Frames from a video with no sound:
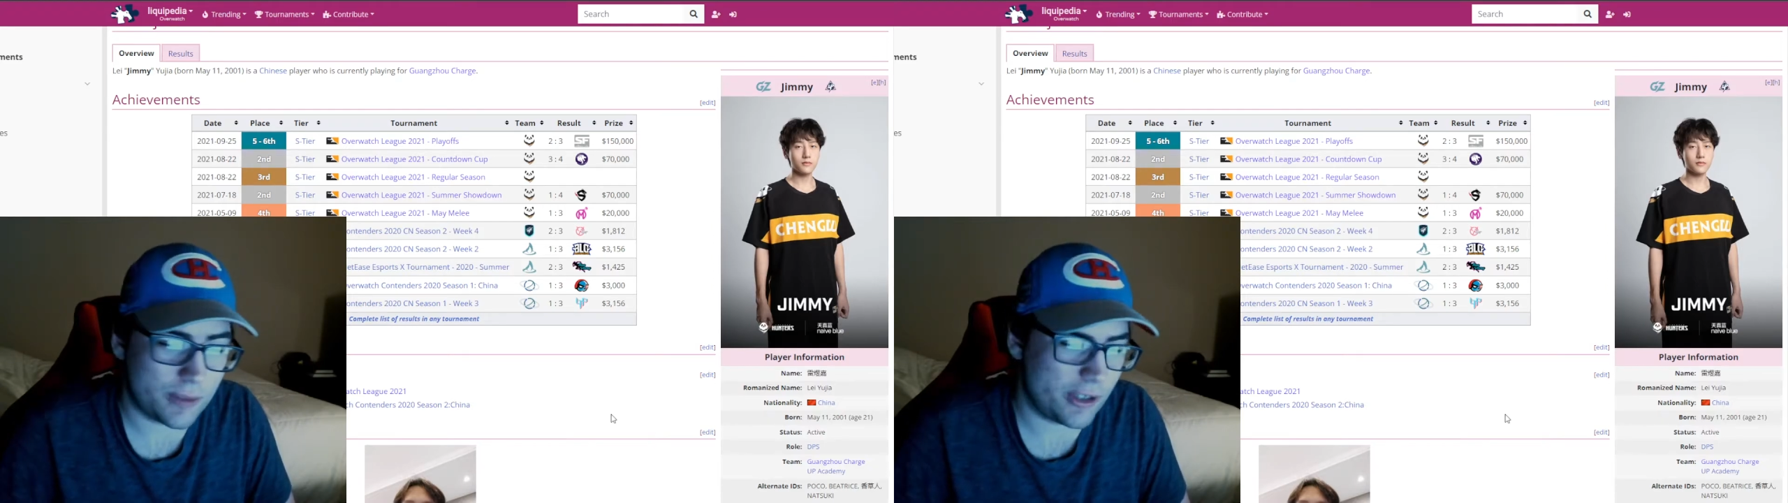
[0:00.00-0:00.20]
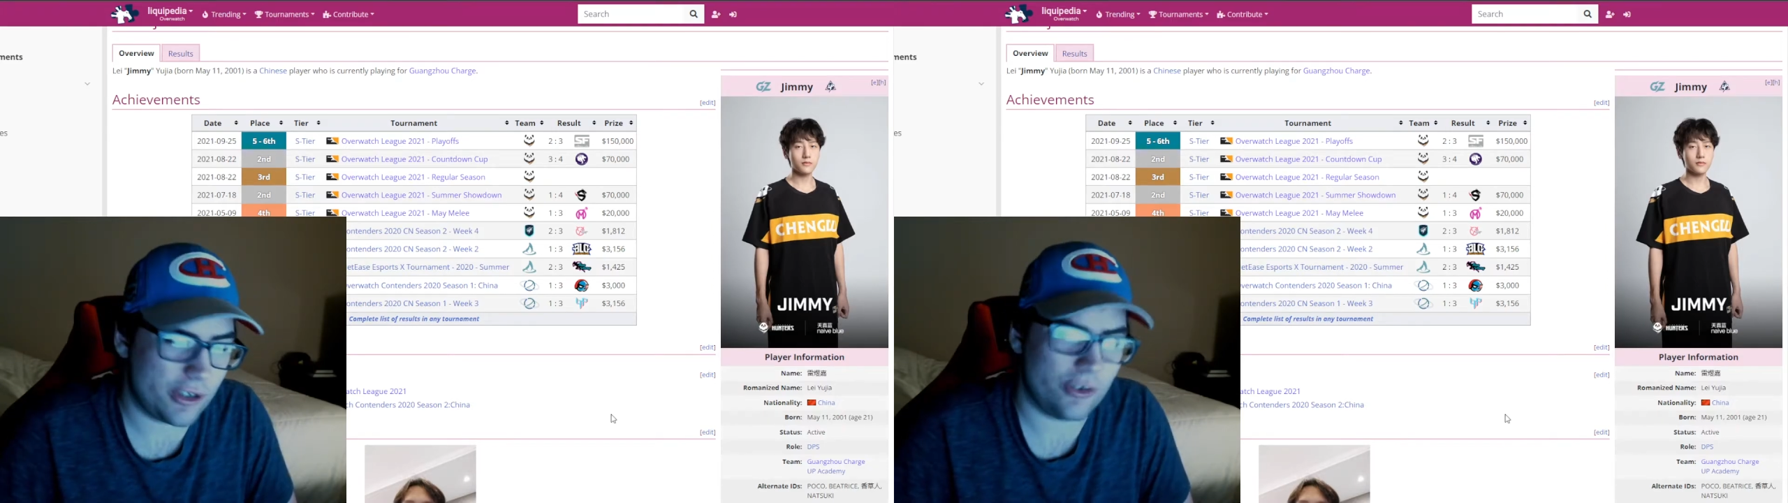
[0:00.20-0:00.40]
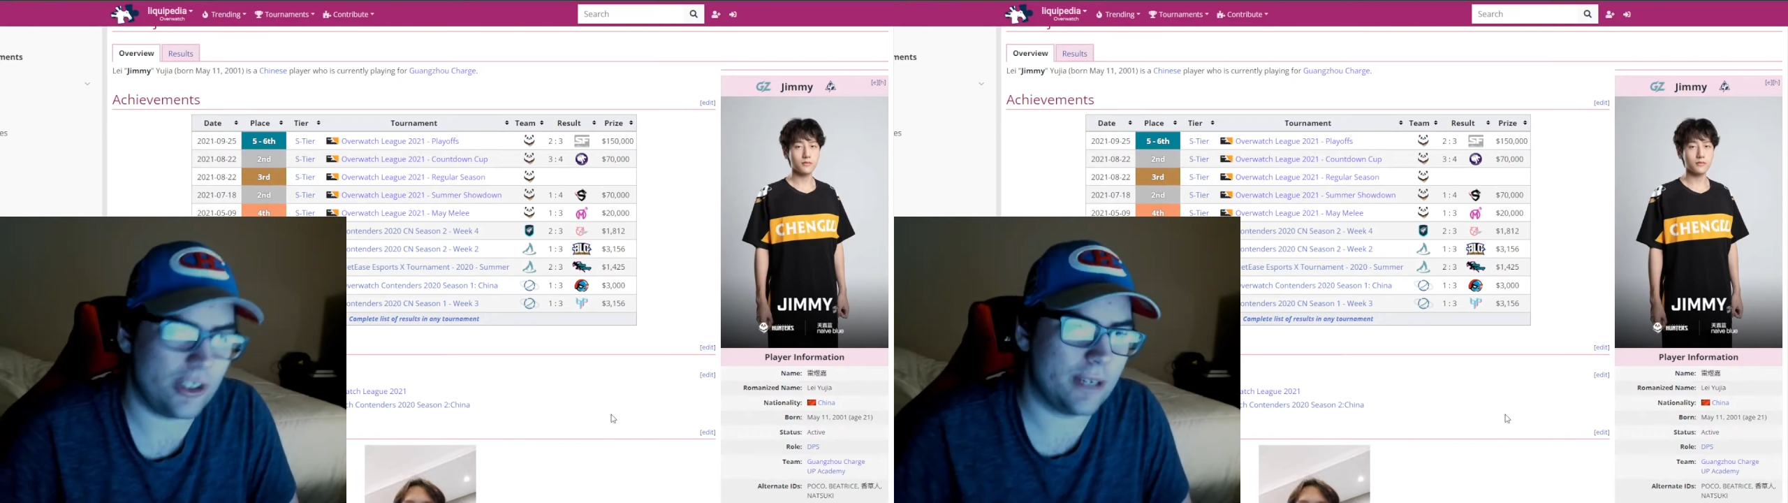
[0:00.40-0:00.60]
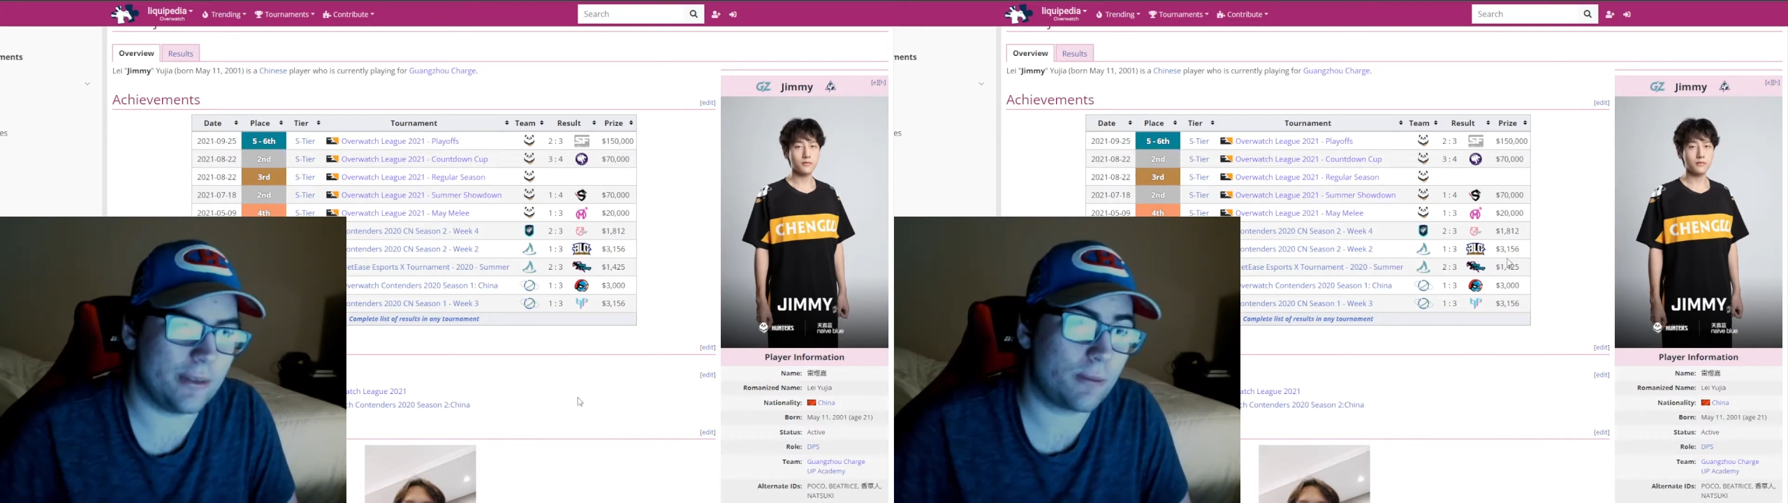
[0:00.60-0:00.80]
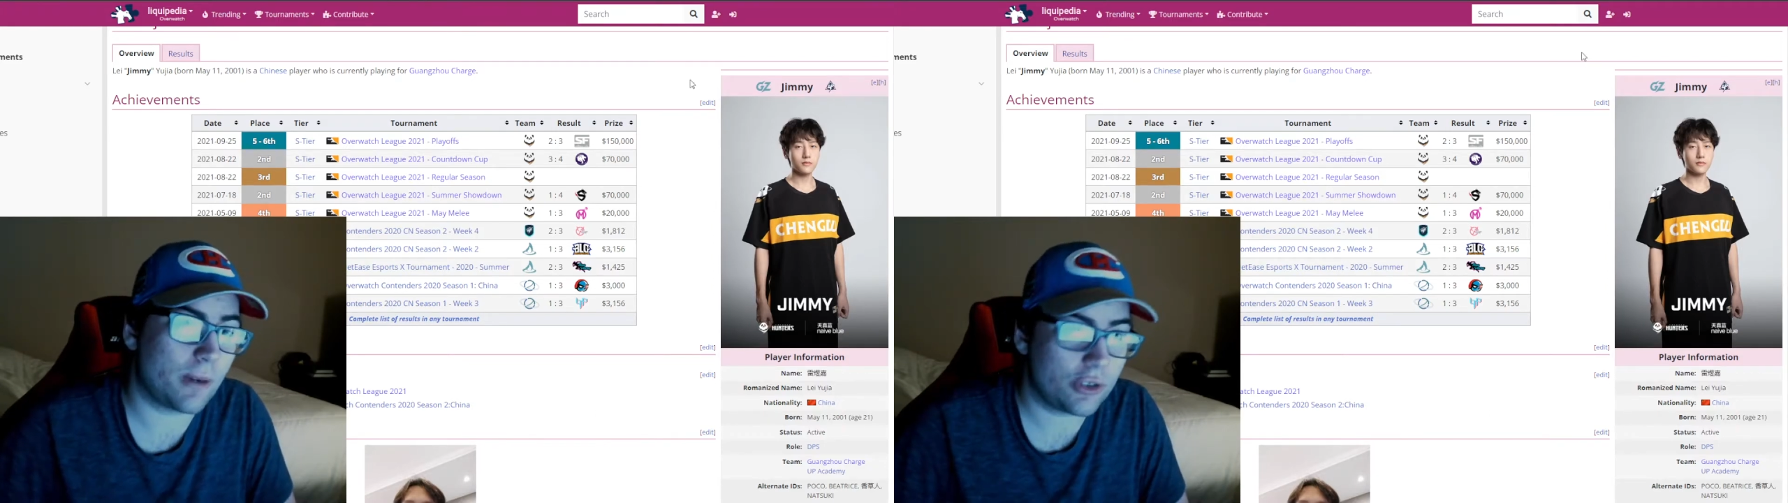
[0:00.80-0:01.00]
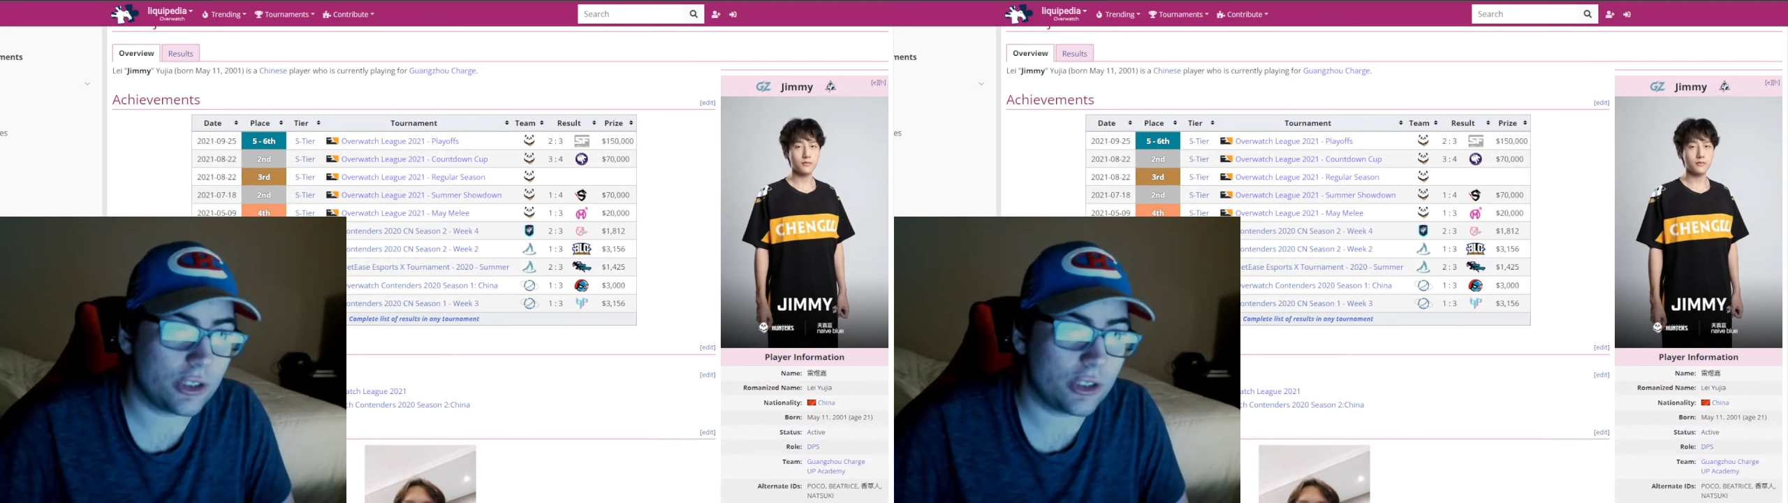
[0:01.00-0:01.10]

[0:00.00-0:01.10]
but you don't need him, especially